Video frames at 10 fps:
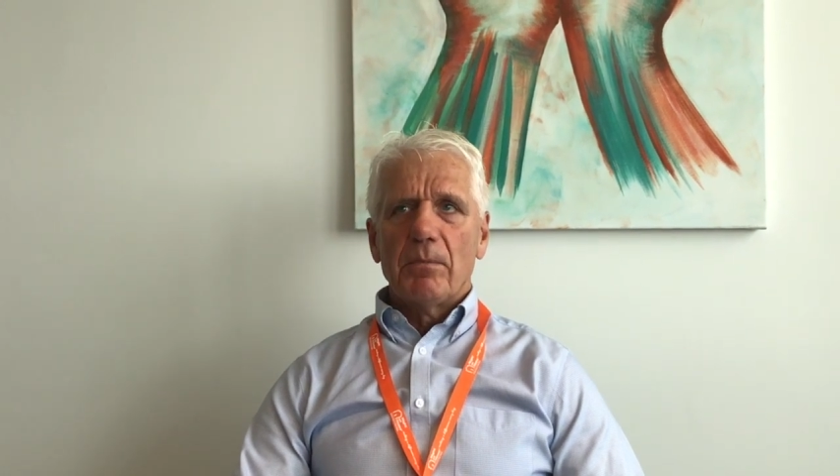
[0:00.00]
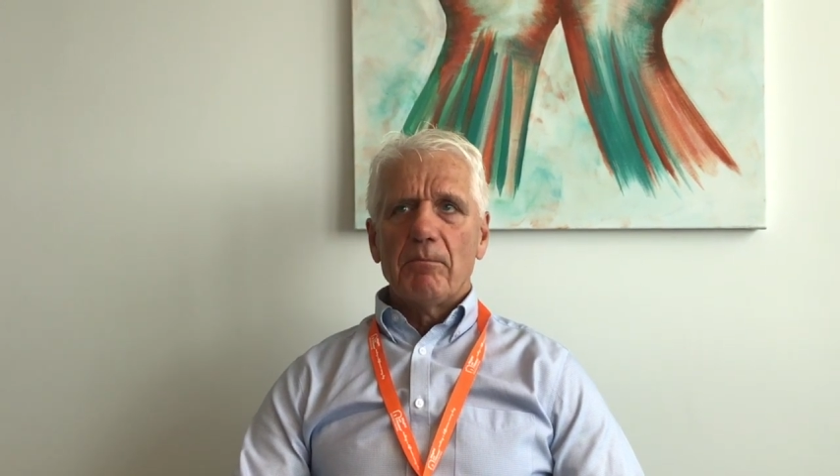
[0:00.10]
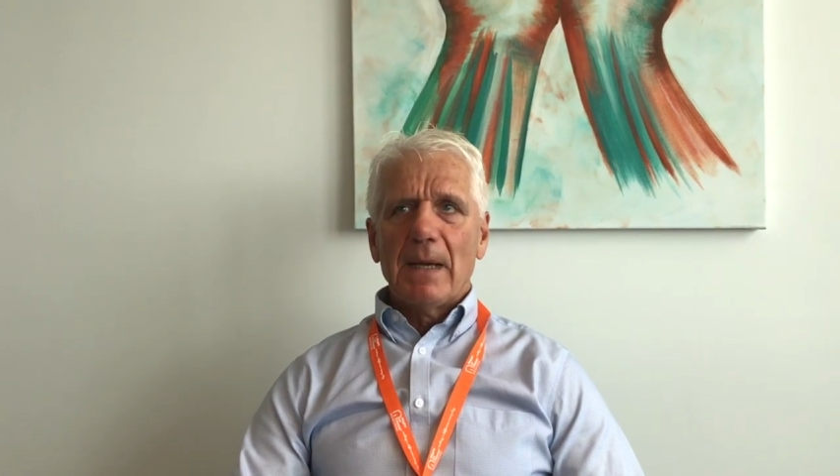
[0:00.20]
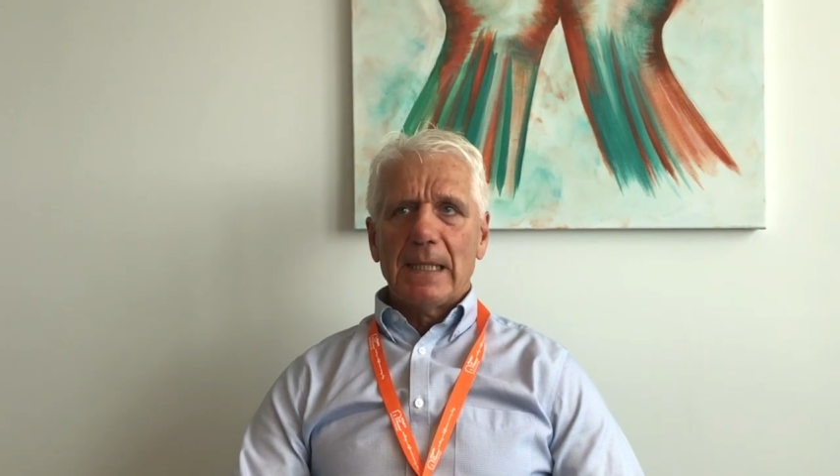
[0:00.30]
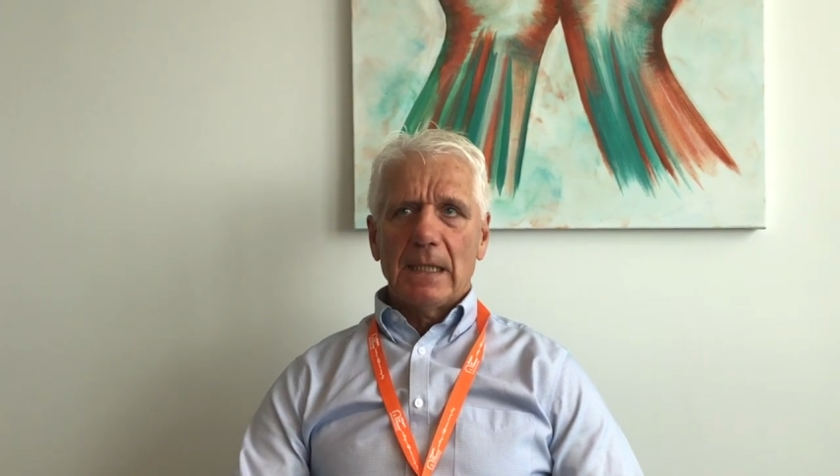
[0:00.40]

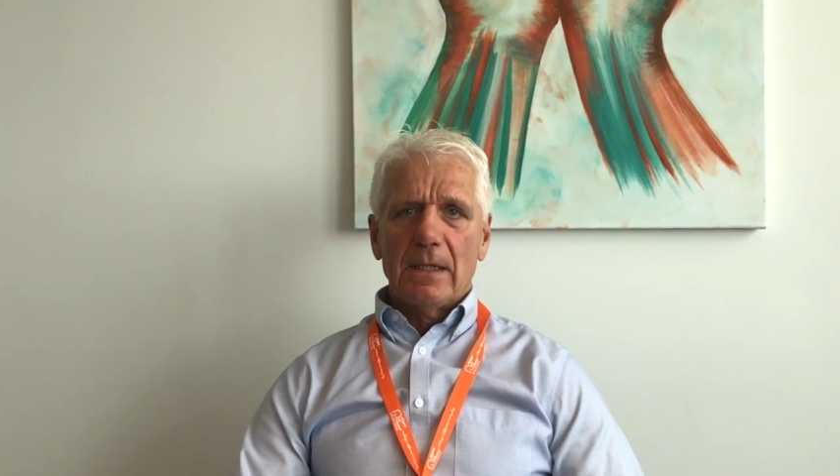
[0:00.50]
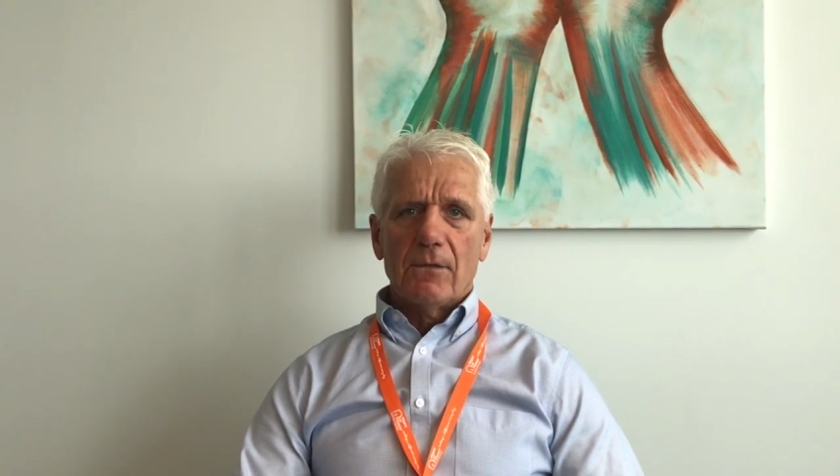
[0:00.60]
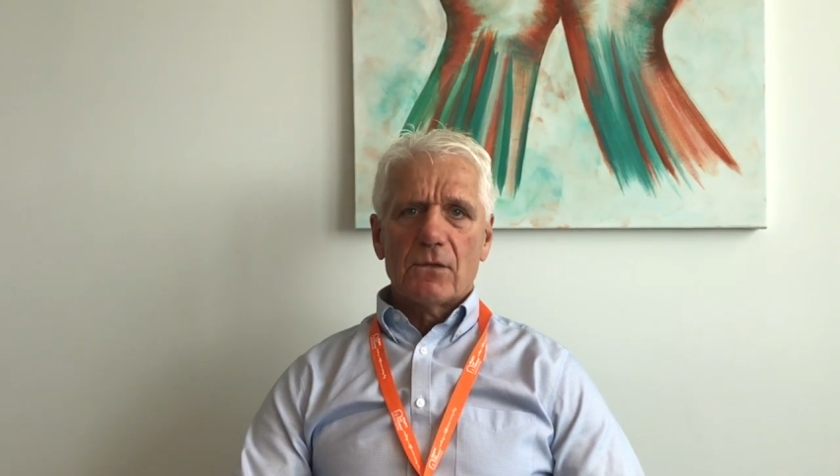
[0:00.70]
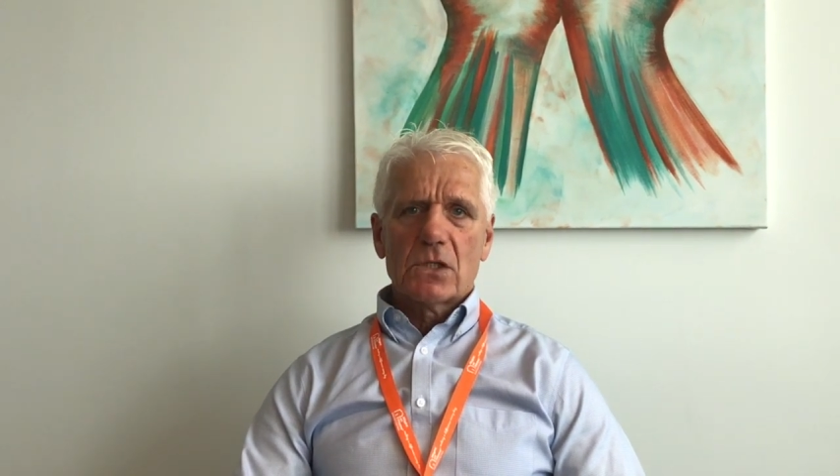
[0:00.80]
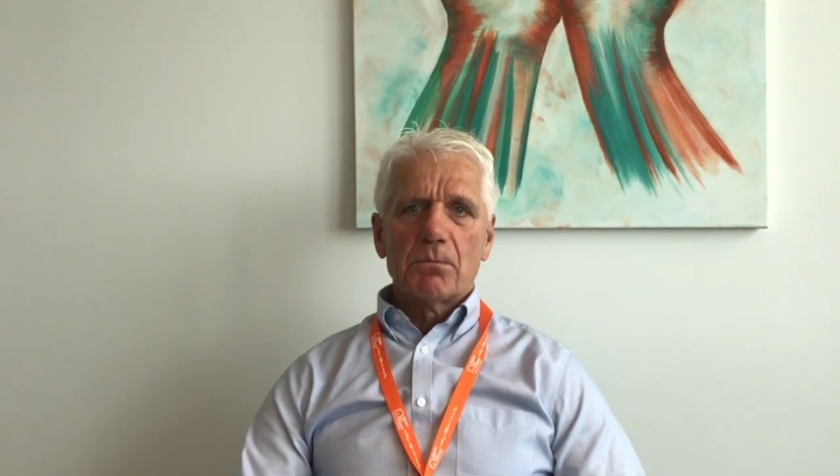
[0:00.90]
mainly
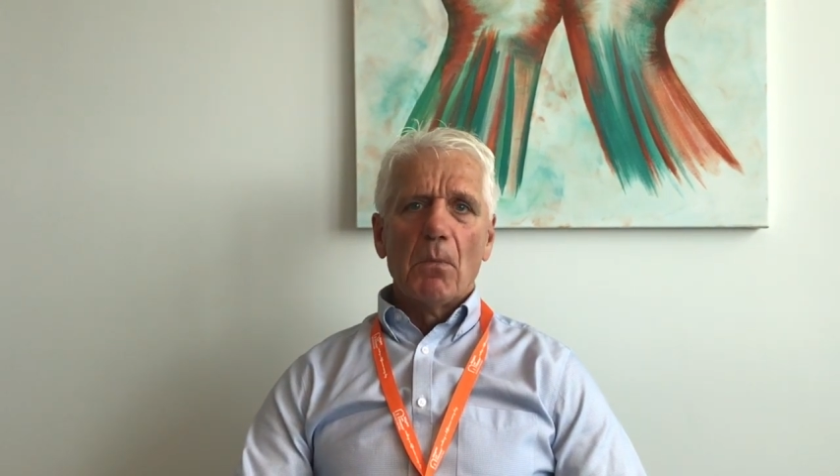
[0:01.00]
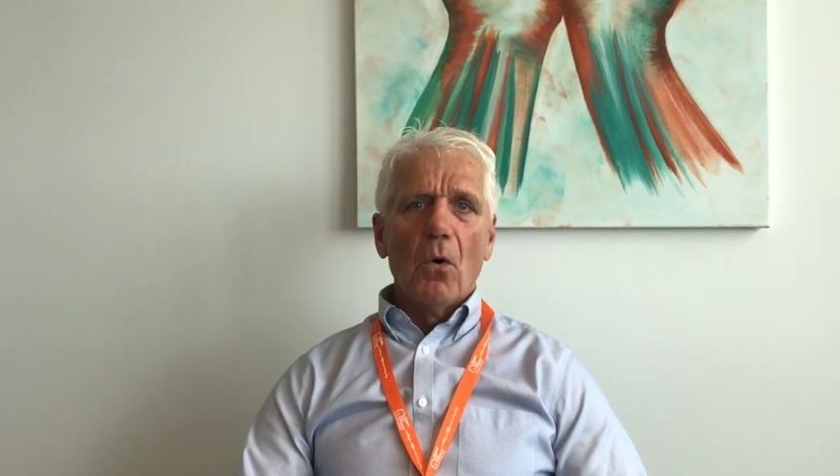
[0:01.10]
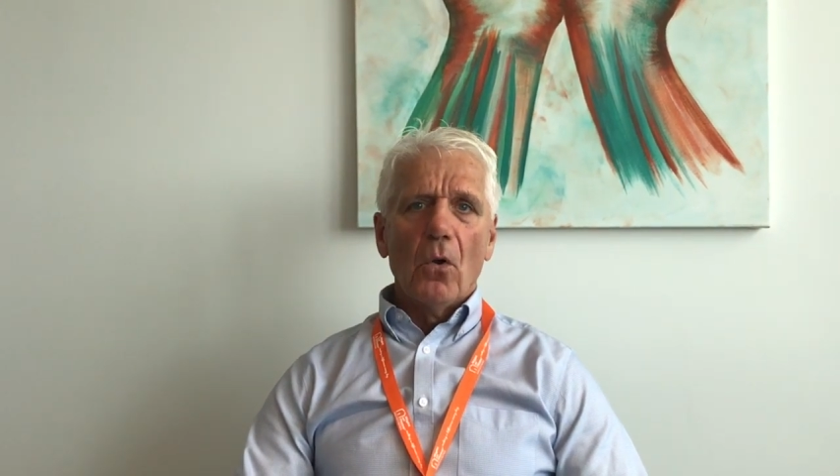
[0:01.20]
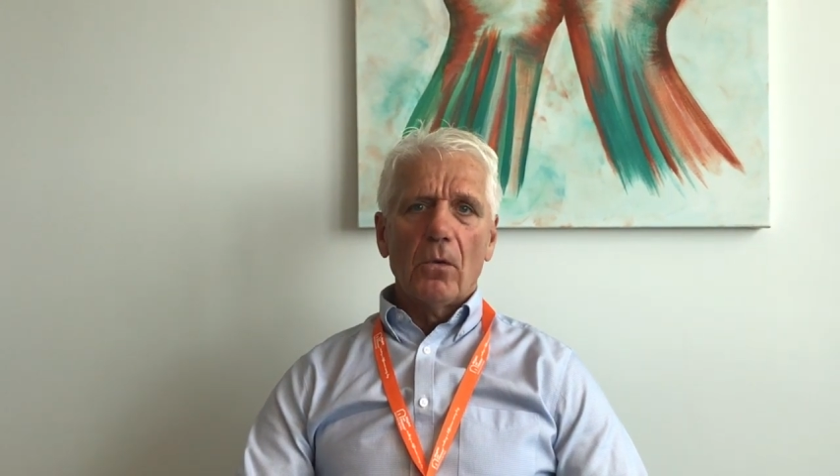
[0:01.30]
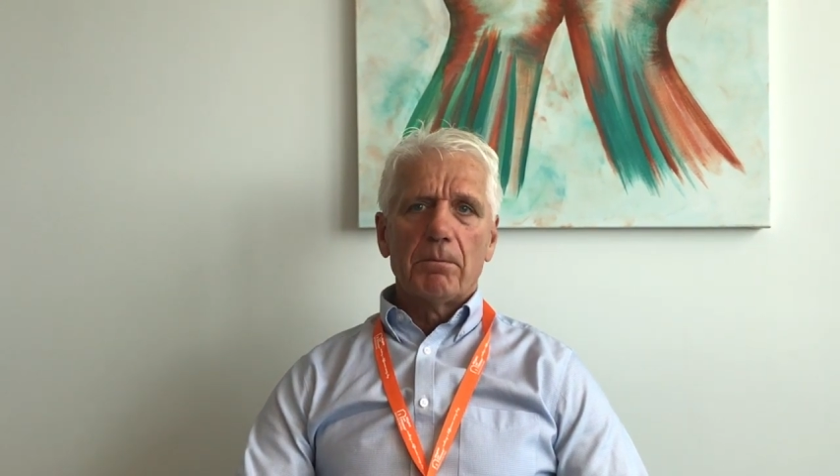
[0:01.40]
of
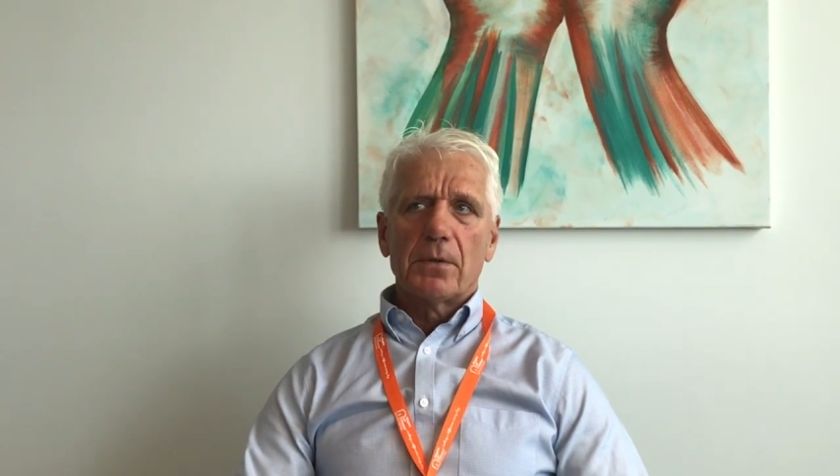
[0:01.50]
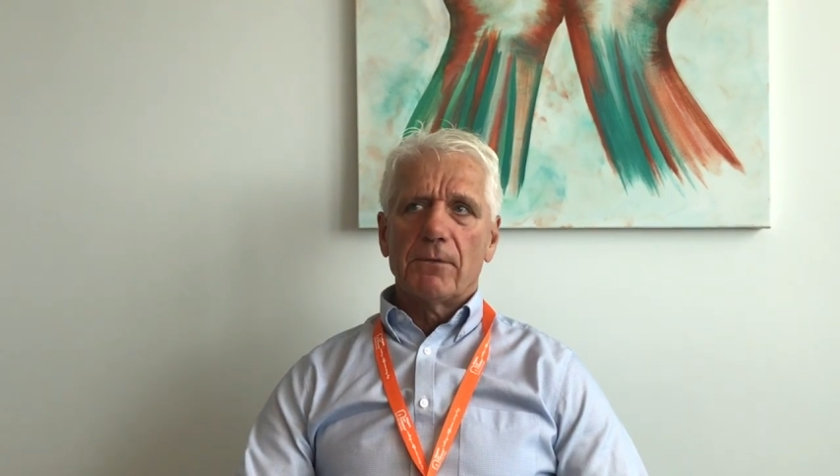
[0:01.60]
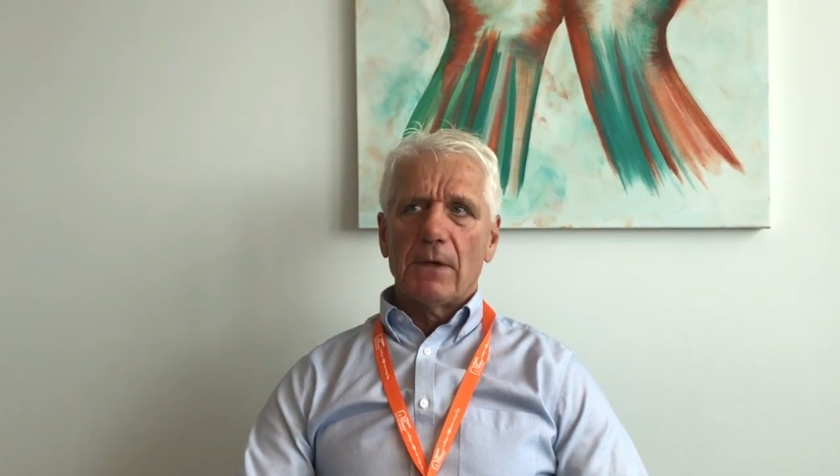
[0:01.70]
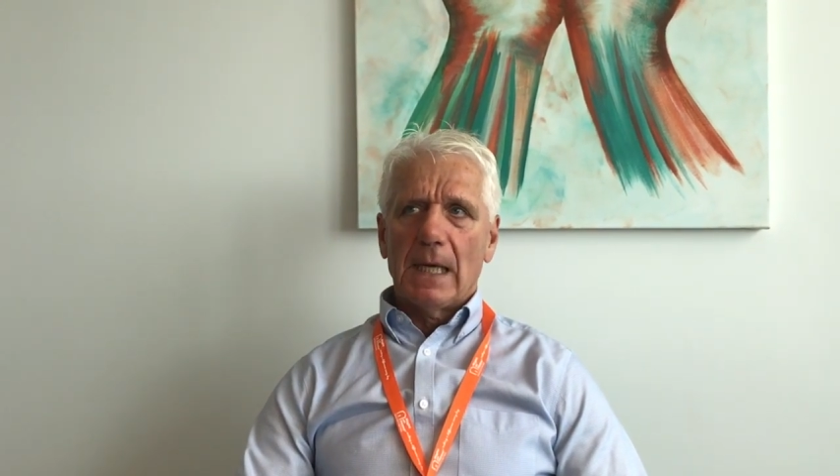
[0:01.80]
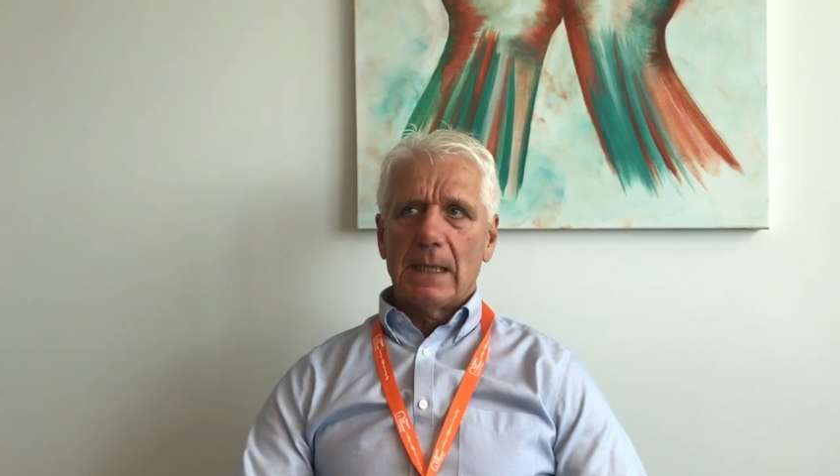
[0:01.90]
small
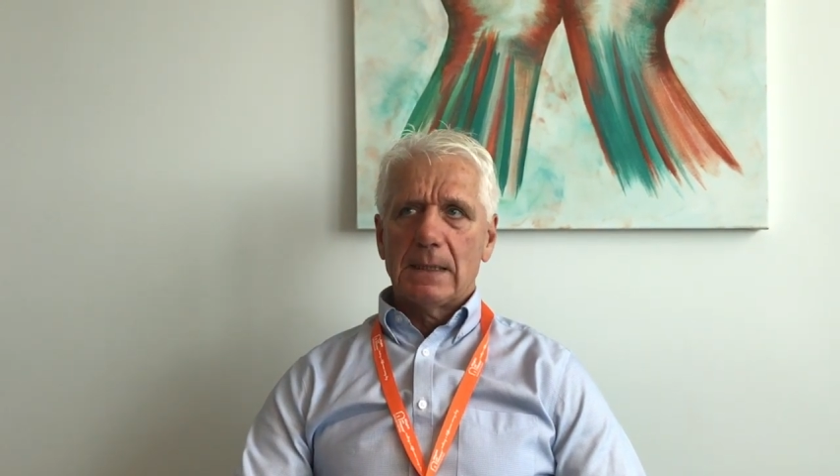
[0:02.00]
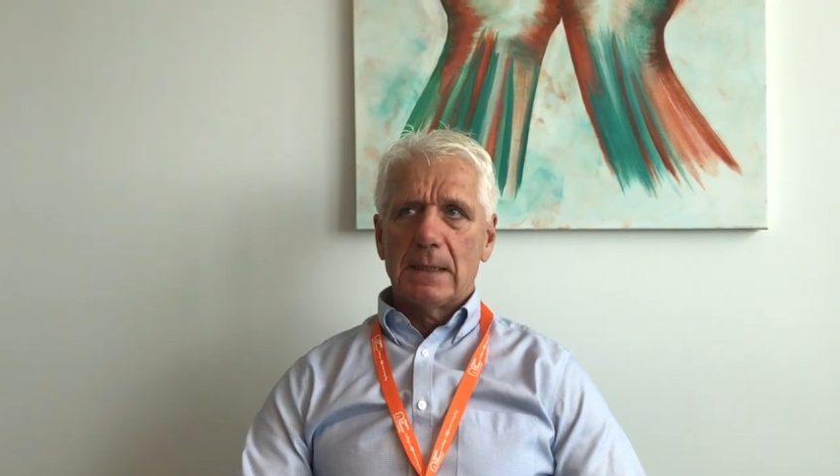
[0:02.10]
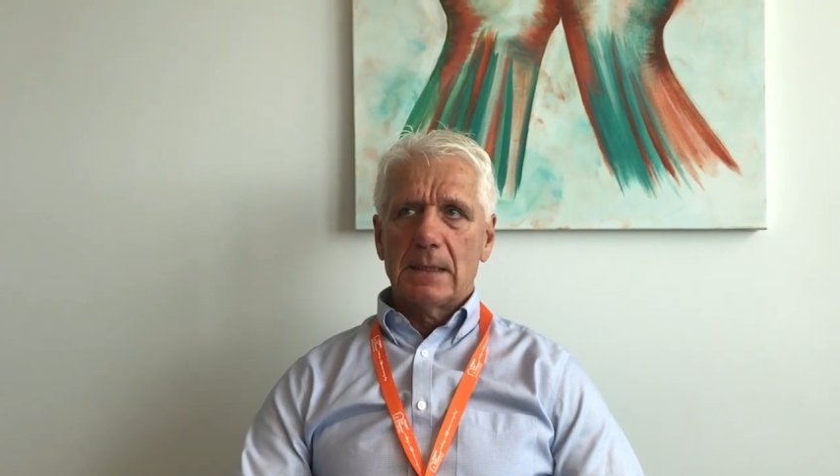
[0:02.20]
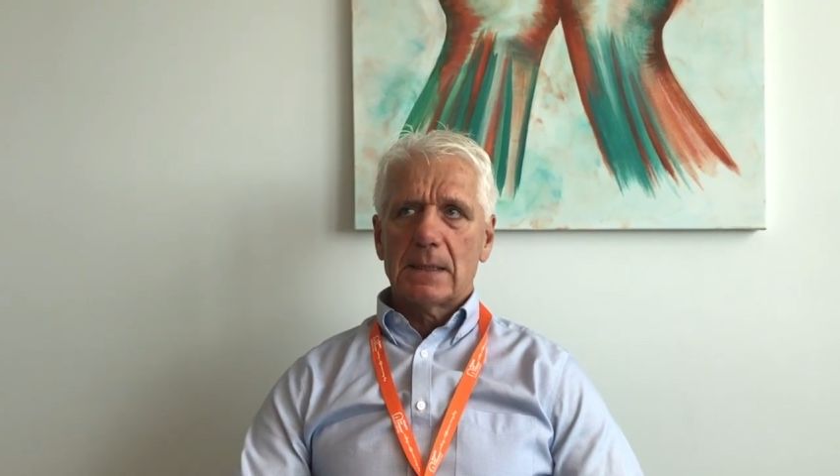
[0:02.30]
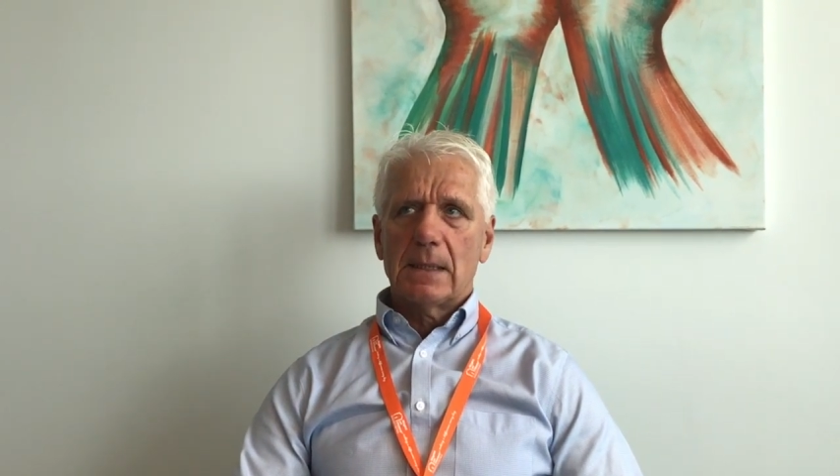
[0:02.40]

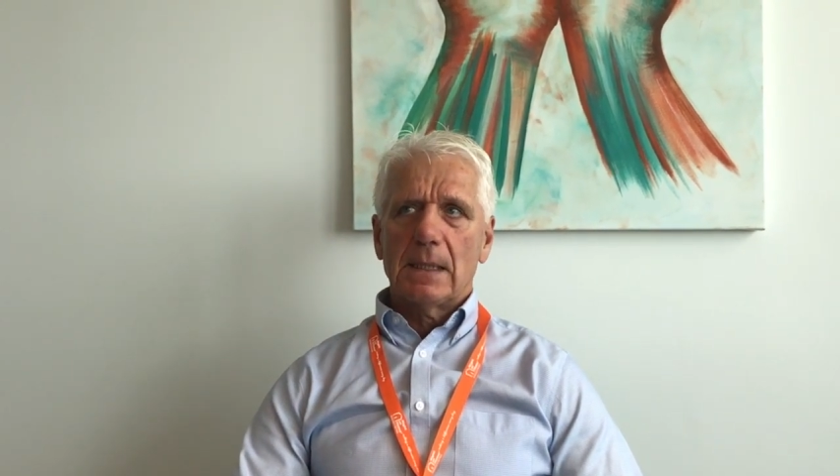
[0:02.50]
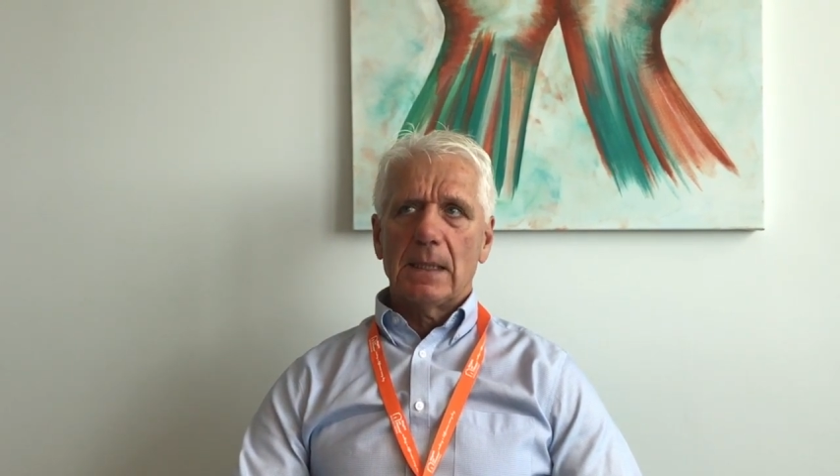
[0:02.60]
providers